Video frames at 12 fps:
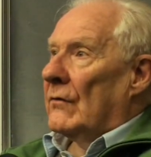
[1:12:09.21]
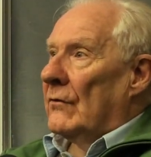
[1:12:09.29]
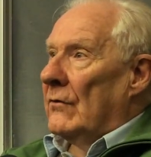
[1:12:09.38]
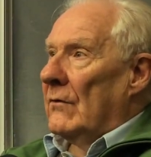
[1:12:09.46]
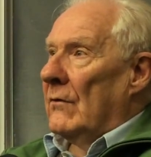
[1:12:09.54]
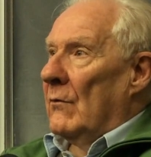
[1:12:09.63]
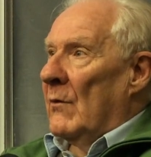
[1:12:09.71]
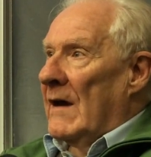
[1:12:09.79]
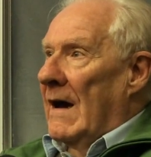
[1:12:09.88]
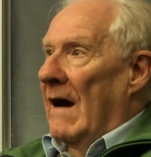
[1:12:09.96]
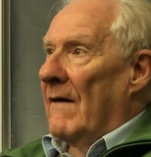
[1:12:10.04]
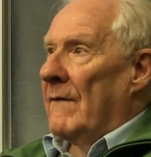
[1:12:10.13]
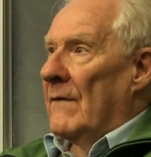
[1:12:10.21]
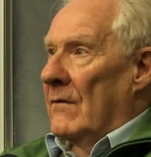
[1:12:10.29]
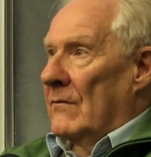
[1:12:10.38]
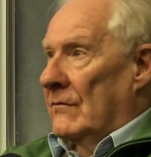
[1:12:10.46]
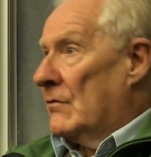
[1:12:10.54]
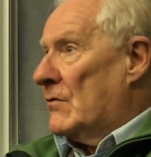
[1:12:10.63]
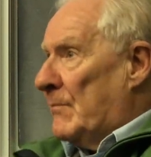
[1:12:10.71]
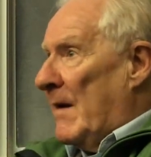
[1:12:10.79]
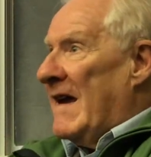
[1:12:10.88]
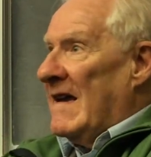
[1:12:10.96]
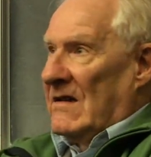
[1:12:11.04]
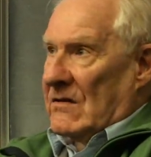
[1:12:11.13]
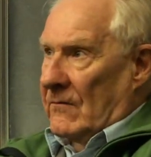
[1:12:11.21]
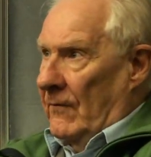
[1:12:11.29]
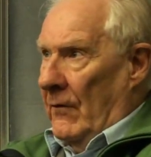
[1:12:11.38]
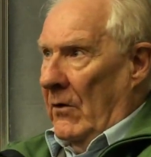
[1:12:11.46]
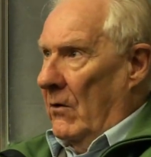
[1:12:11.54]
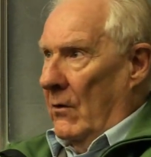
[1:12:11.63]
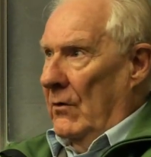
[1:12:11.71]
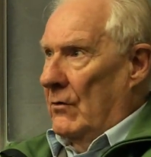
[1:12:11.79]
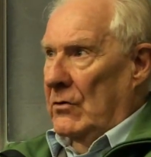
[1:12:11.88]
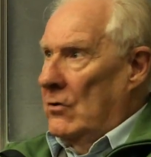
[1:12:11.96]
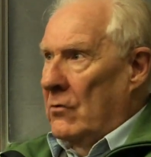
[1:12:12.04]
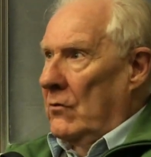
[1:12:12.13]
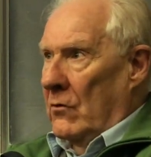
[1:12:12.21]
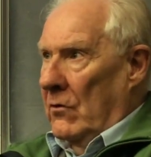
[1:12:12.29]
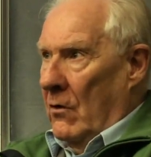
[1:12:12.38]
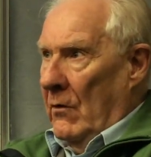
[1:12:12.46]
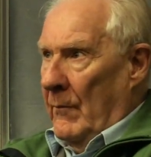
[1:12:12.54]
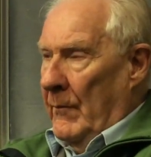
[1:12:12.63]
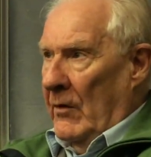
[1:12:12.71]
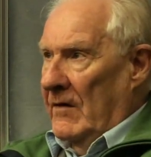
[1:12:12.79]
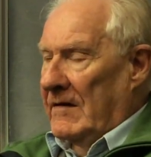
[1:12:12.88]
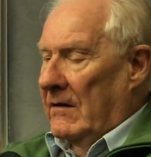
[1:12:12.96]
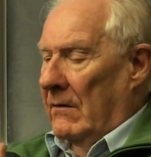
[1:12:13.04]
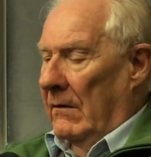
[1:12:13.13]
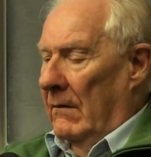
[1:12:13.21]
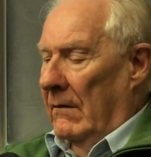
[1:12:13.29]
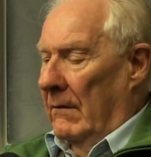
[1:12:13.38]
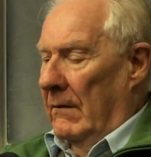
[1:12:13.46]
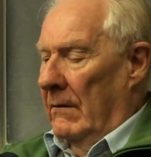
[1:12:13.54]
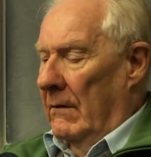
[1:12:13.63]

So we have the space for a new political